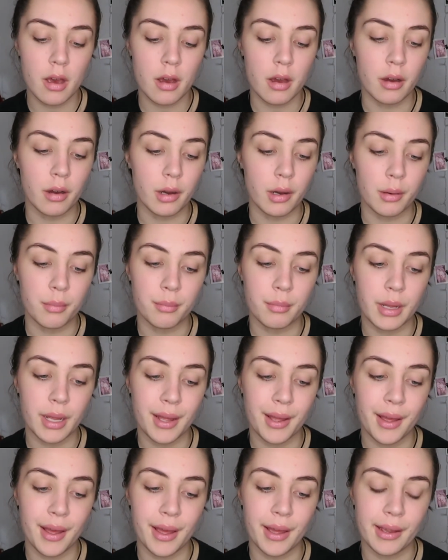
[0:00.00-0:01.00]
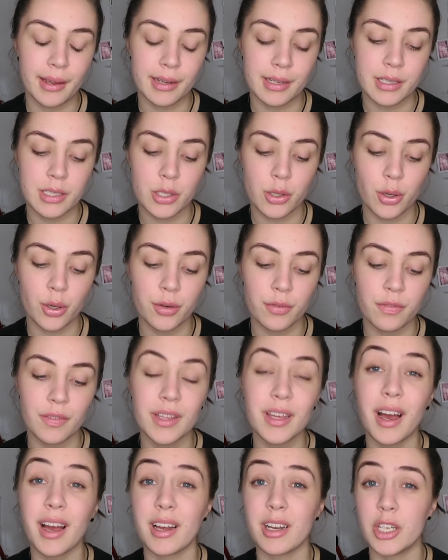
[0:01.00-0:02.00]
and
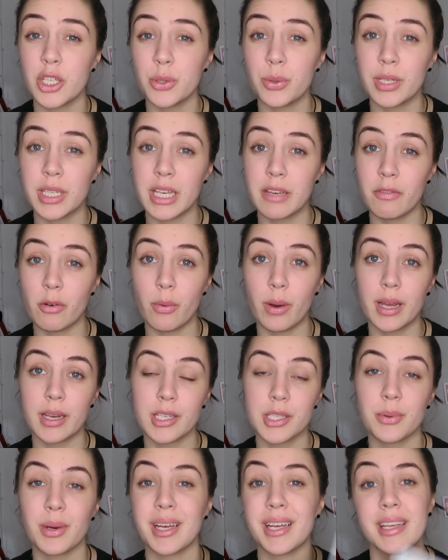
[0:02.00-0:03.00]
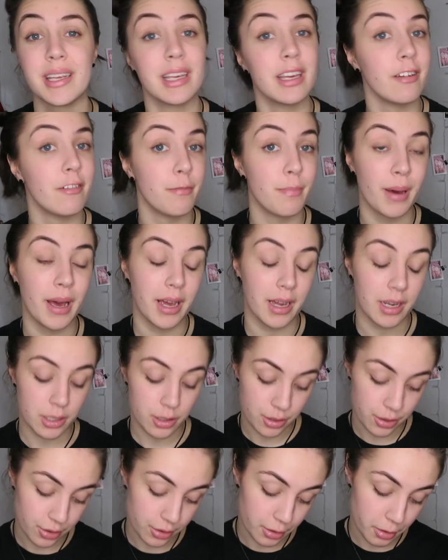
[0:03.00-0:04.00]
hopefully I can do a giveaway so I can give back
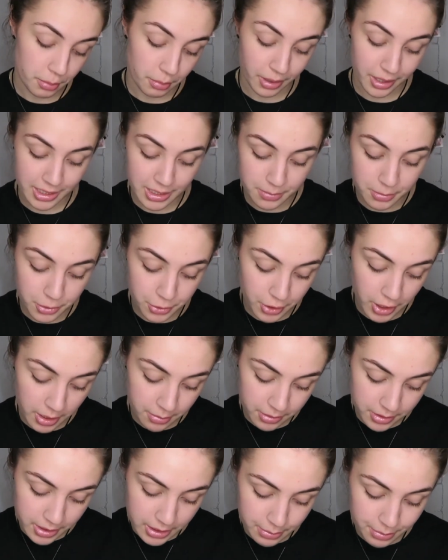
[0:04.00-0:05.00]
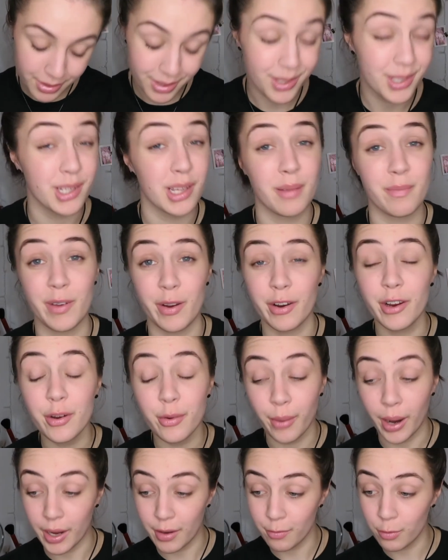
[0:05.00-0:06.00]
to my subscribers, because I'm very
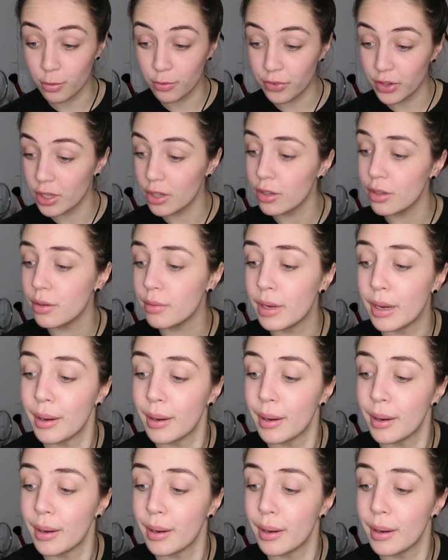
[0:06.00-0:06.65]
grateful for you.